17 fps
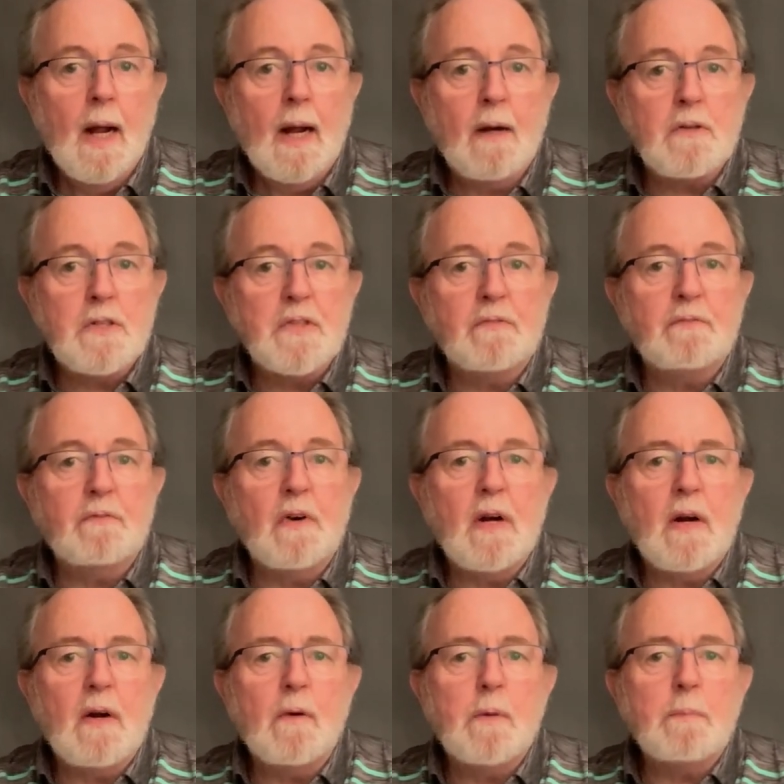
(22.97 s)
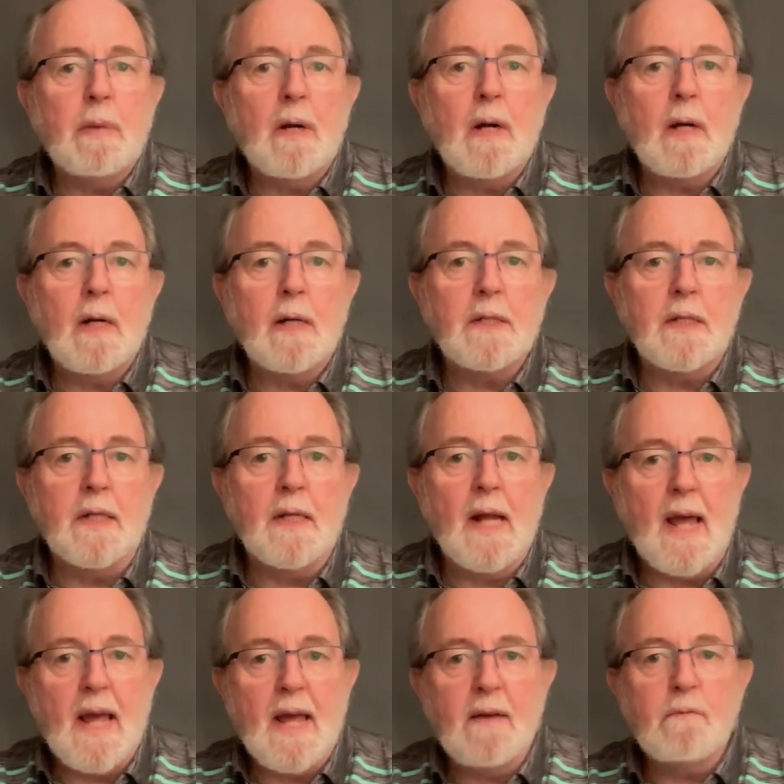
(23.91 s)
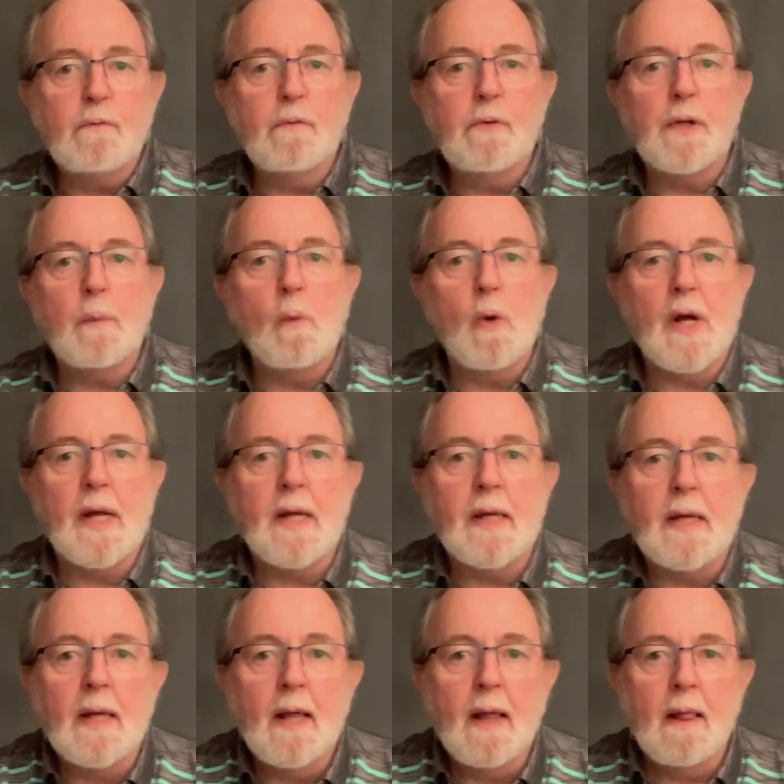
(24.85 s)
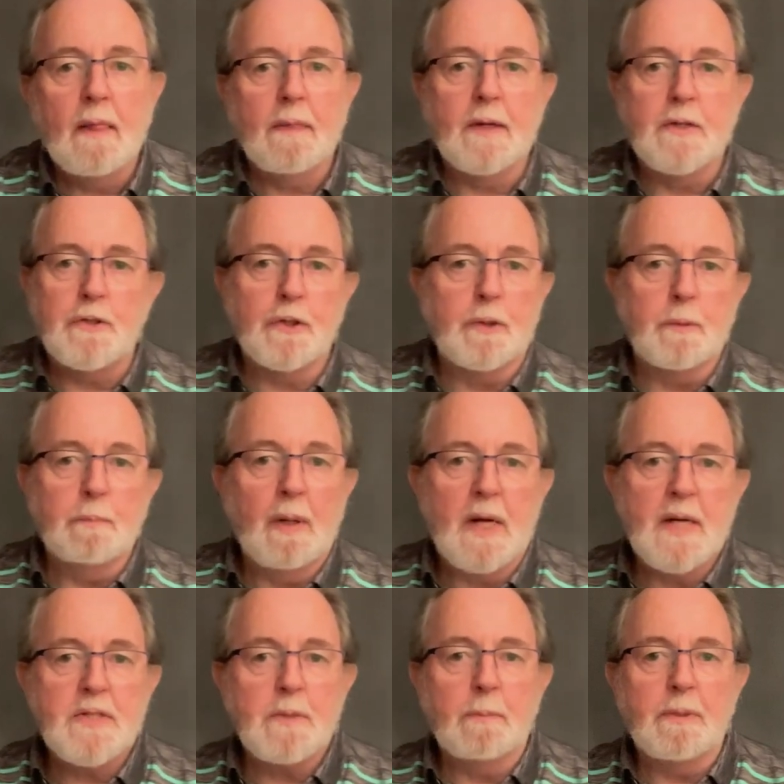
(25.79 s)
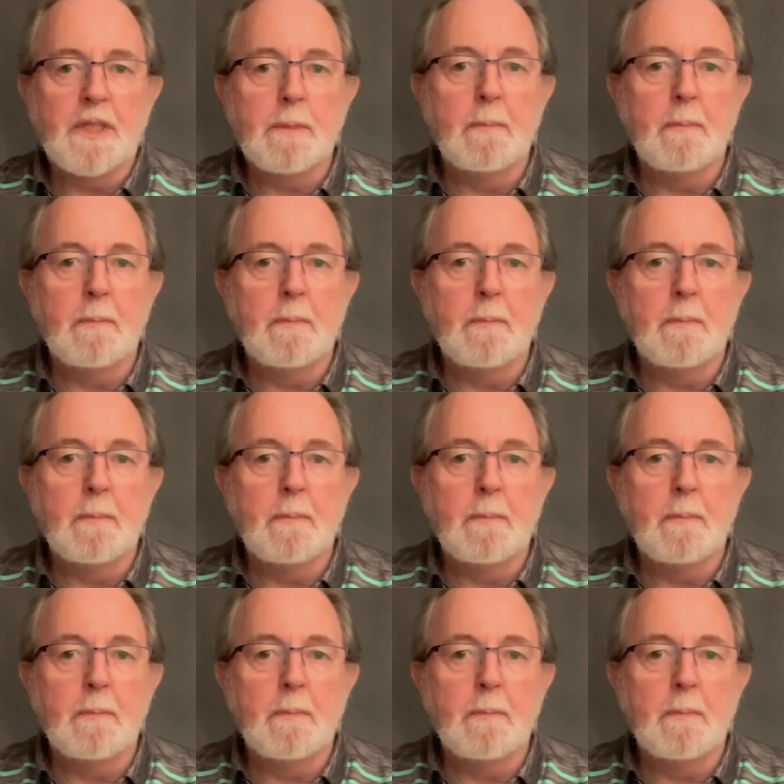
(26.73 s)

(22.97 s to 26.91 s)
are as far apart in every way that you could possibly